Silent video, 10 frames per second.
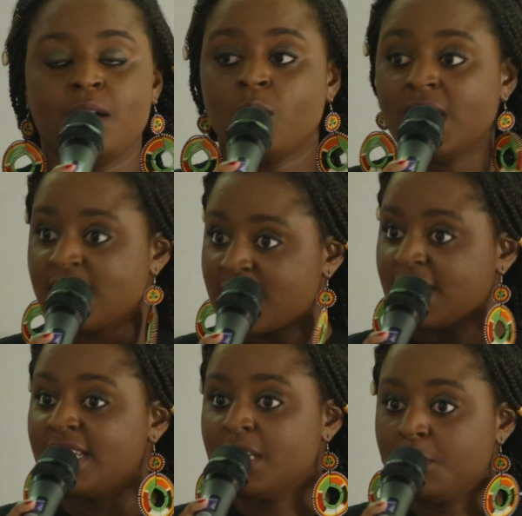I was
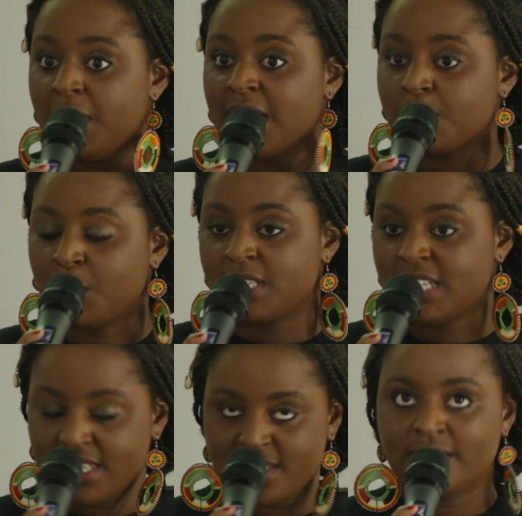in a black
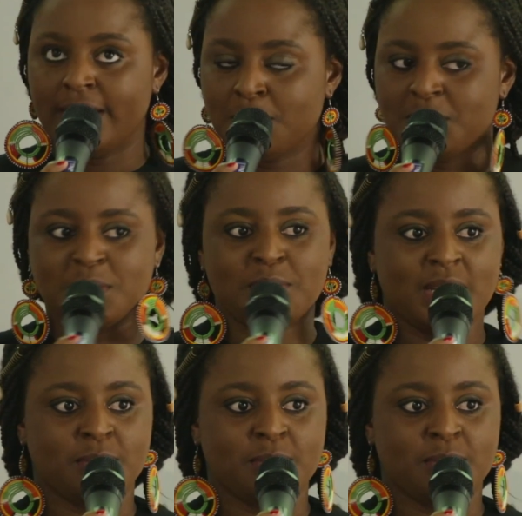body, I still am in a